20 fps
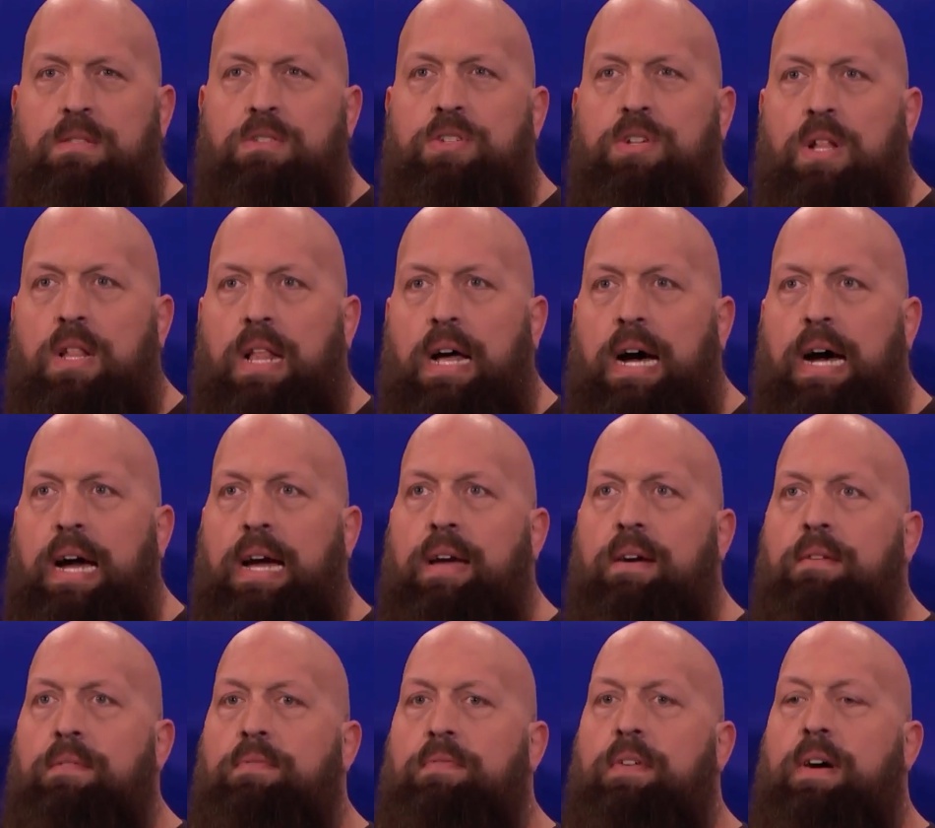July
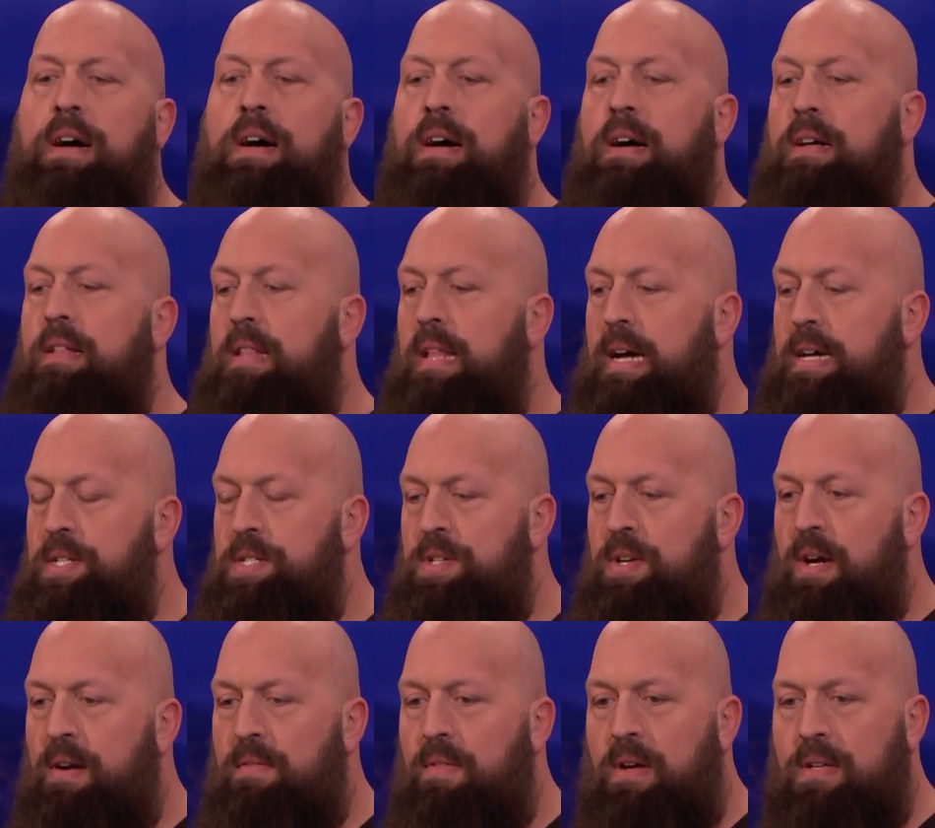of last
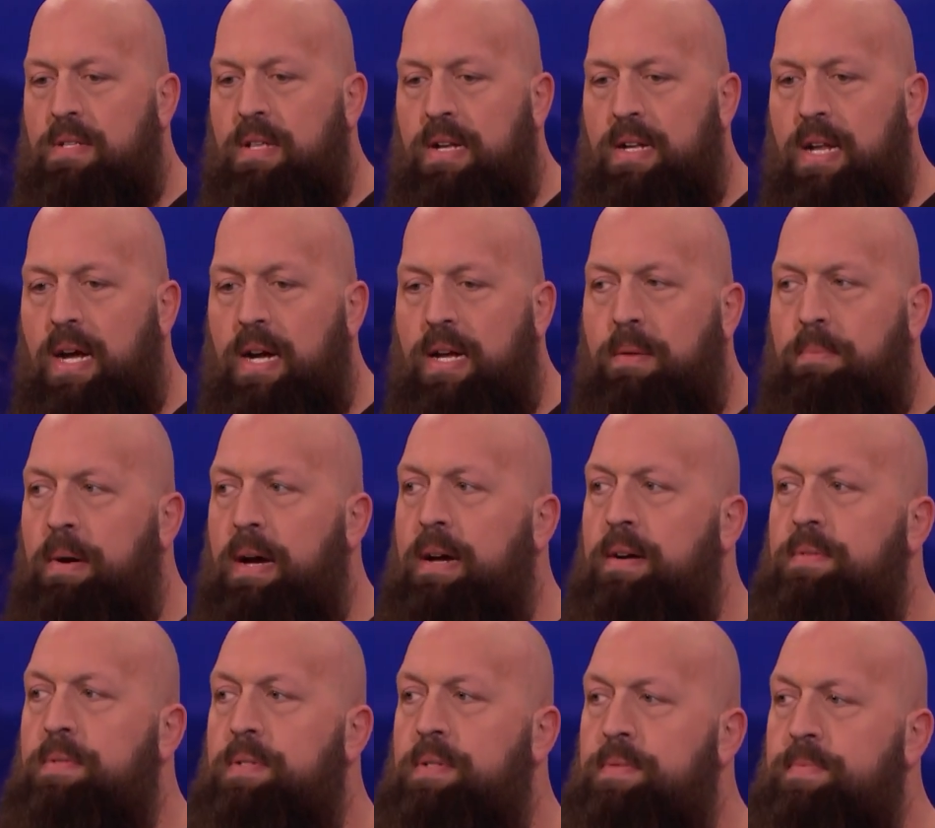year, I've lost like 90
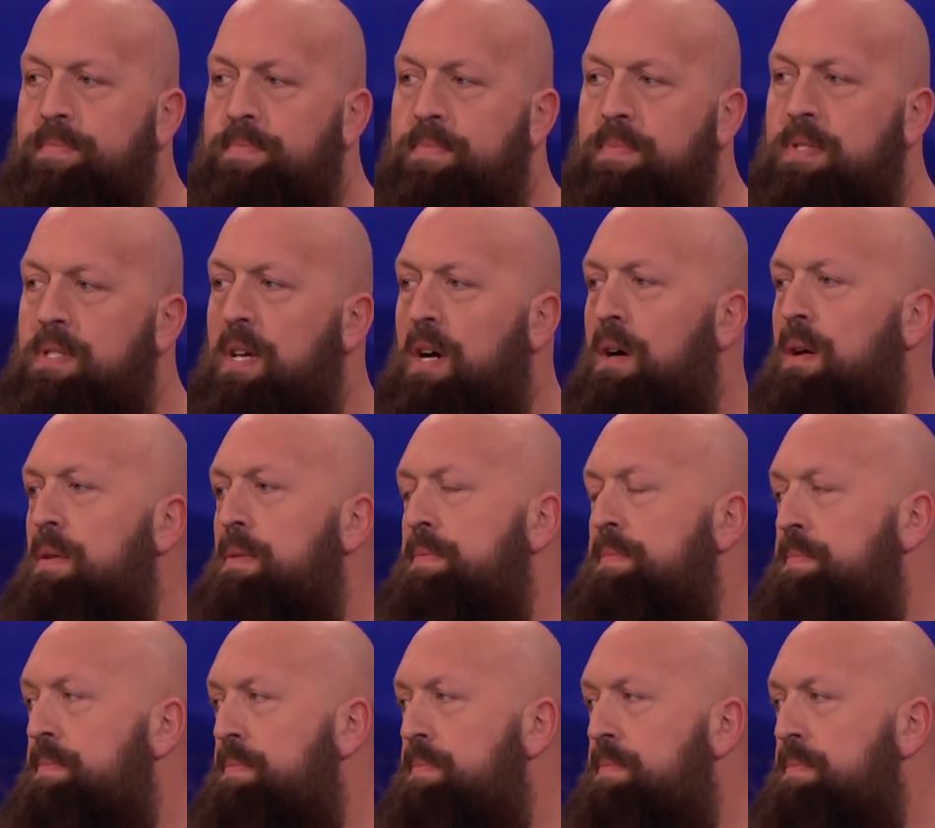pounds. Oh, wow. So,